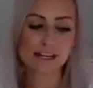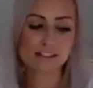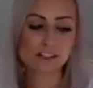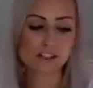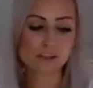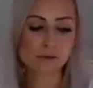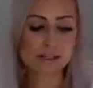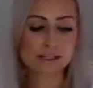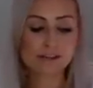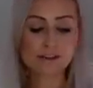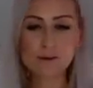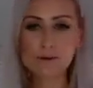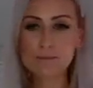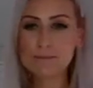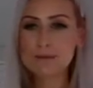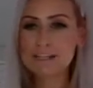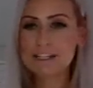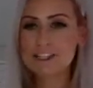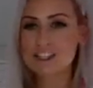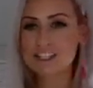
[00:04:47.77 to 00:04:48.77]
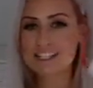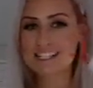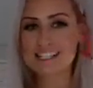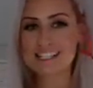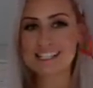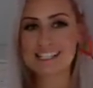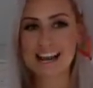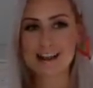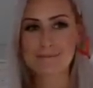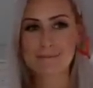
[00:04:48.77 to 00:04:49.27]
doing your mission
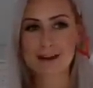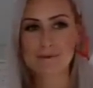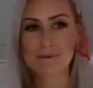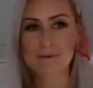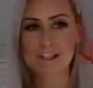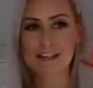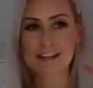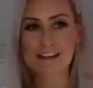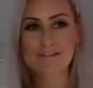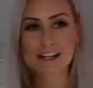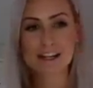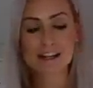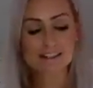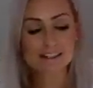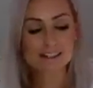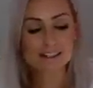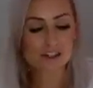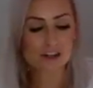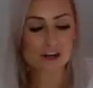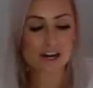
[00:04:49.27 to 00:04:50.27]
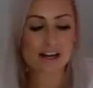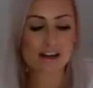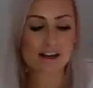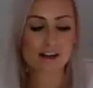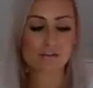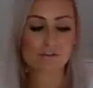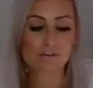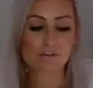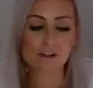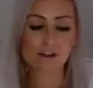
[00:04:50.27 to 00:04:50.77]
statement, which I've done this training
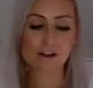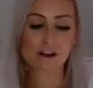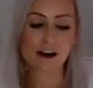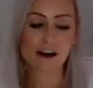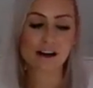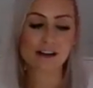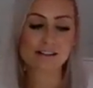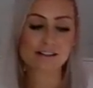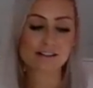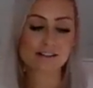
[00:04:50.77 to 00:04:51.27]
for you guys,